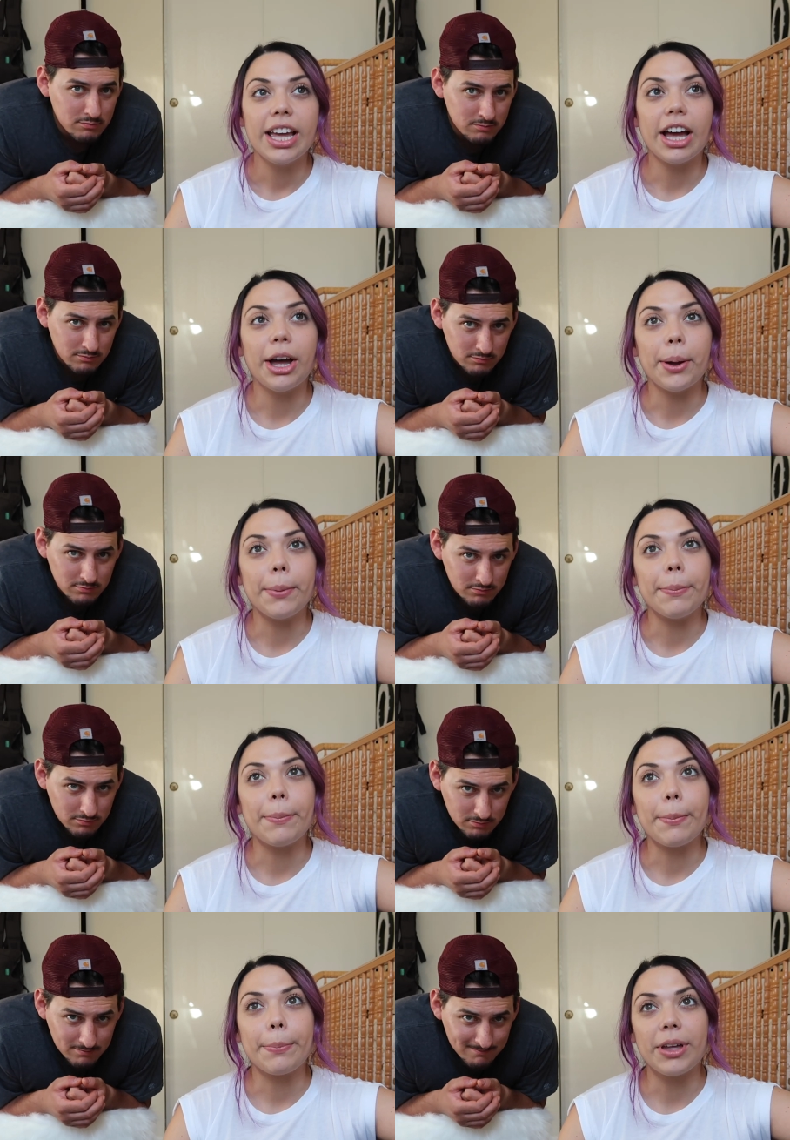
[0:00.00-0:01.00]

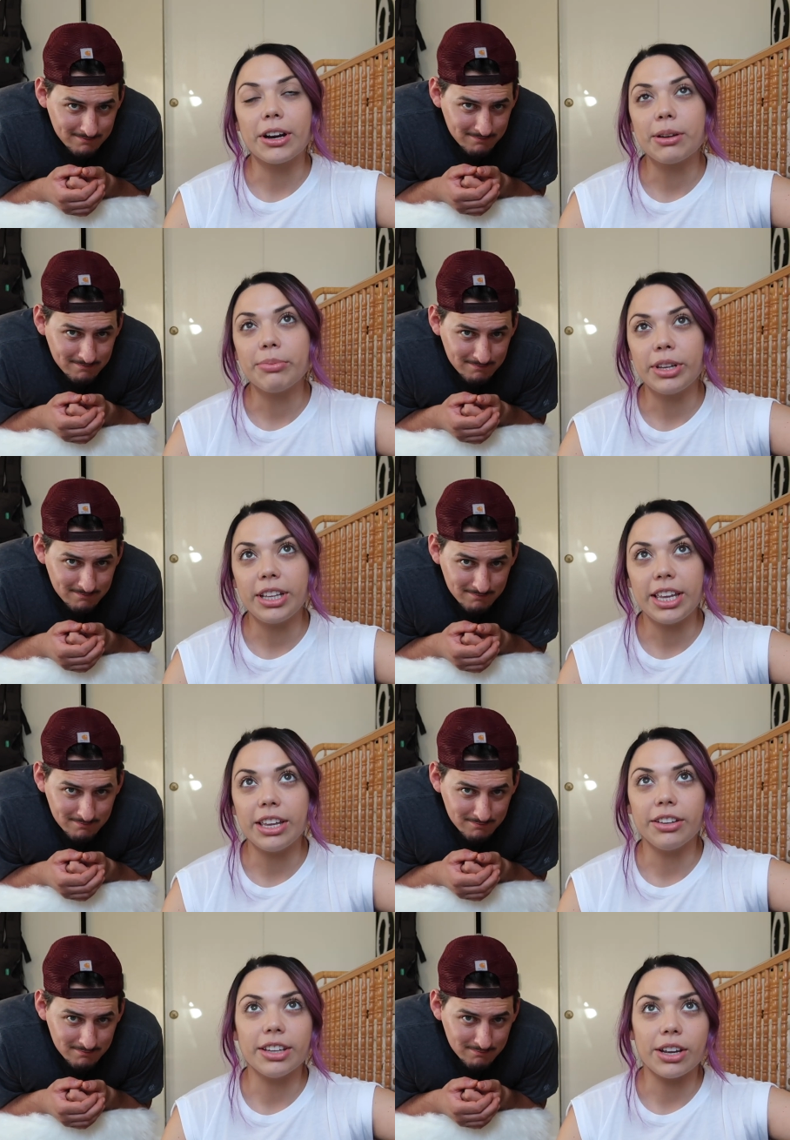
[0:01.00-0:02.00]
Speaker 1: Um, they're completely
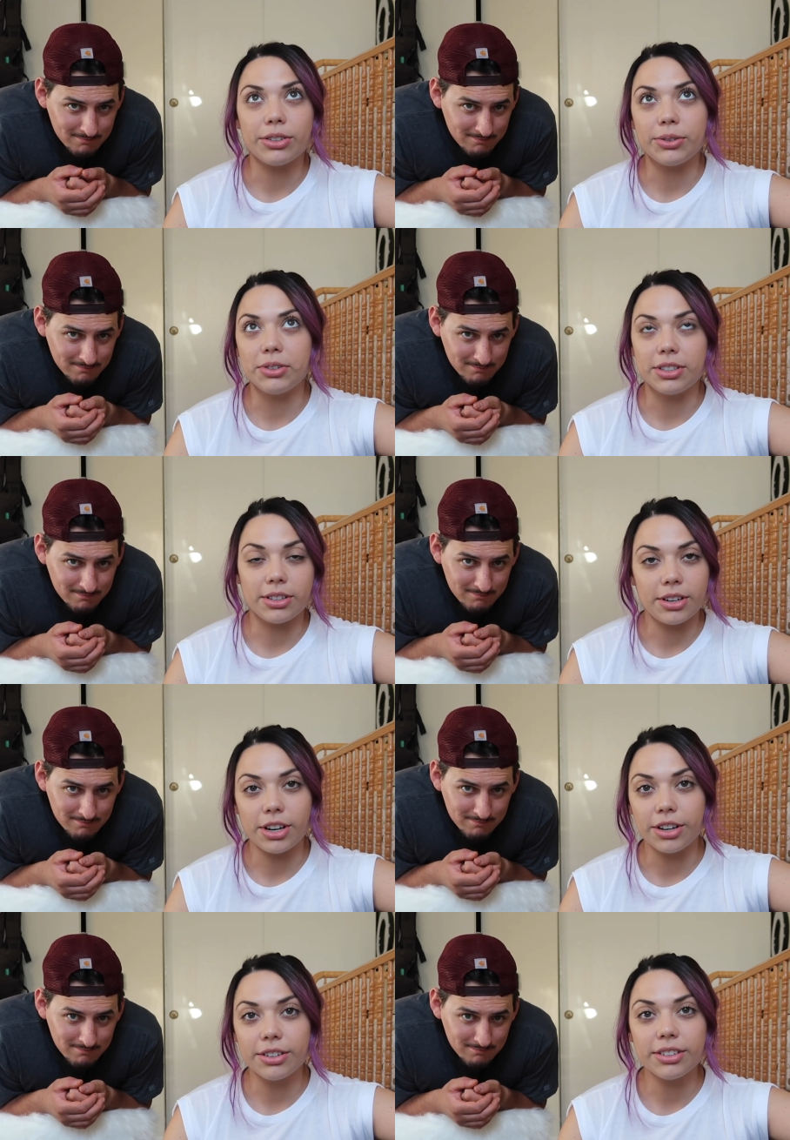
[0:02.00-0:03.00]
healed now, so it doesn't
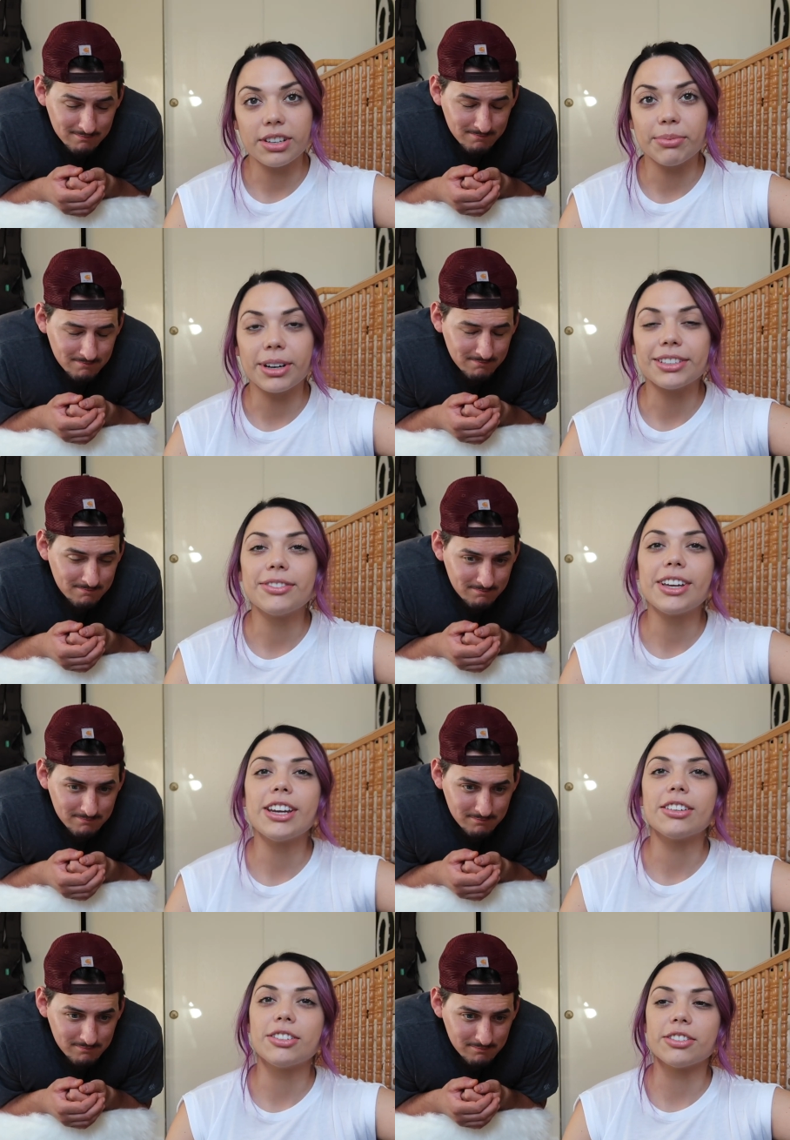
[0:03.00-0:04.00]
hurt to breastfeed.
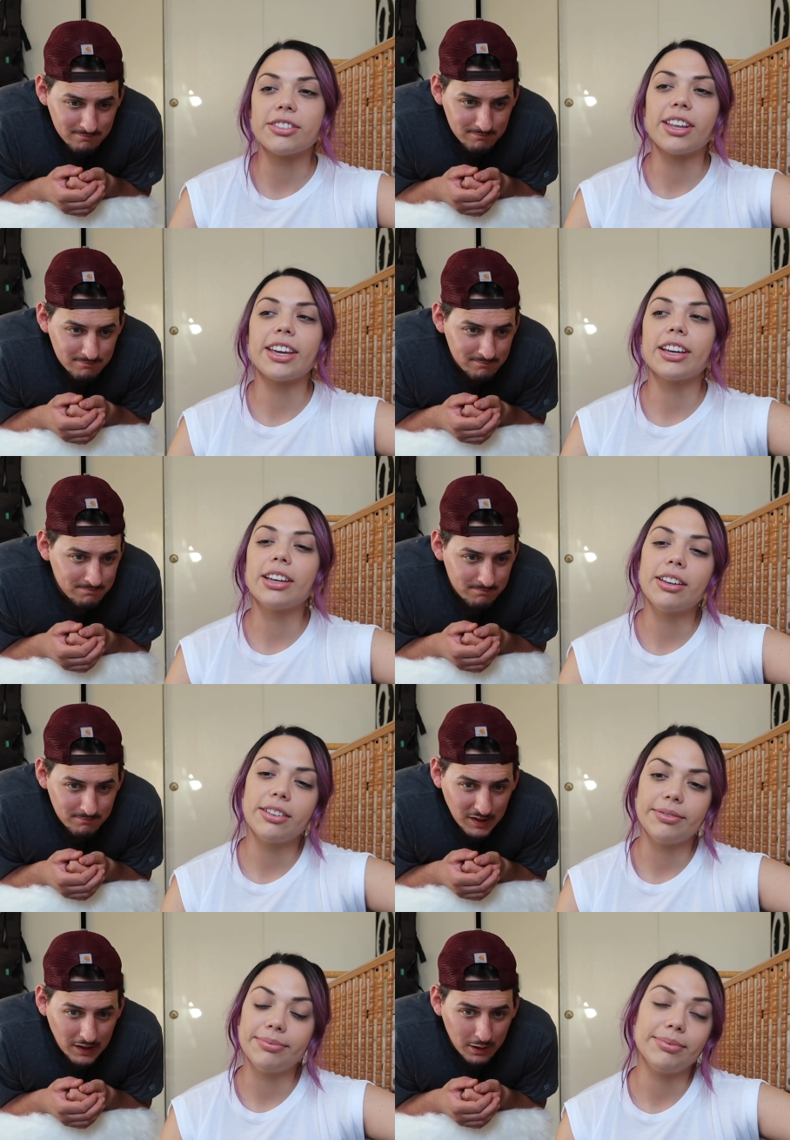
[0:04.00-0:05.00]
It's just like
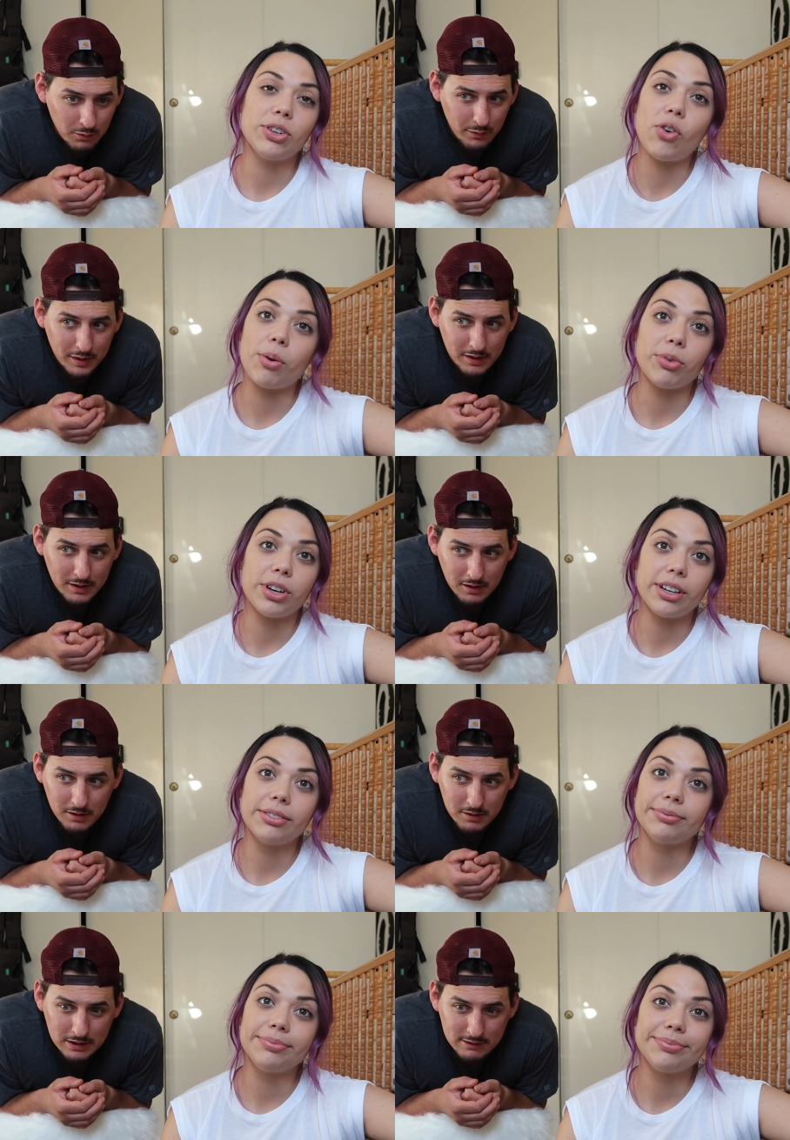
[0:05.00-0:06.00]
normal
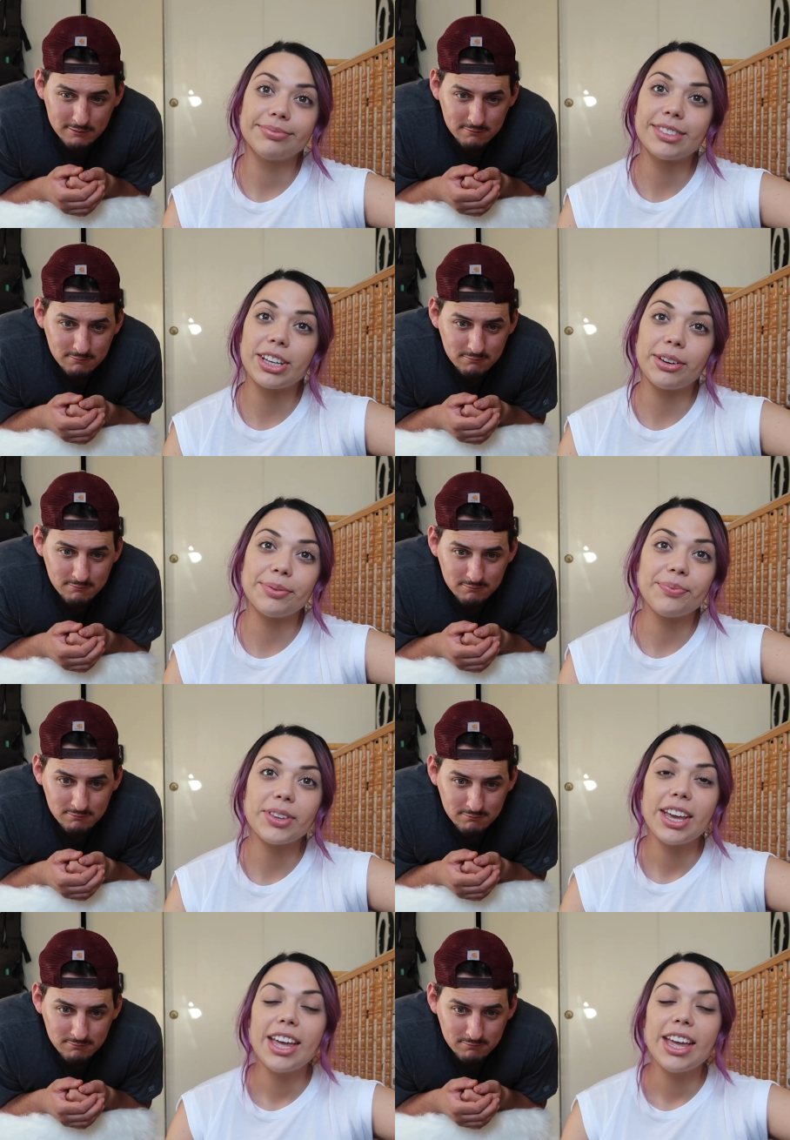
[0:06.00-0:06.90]
now. So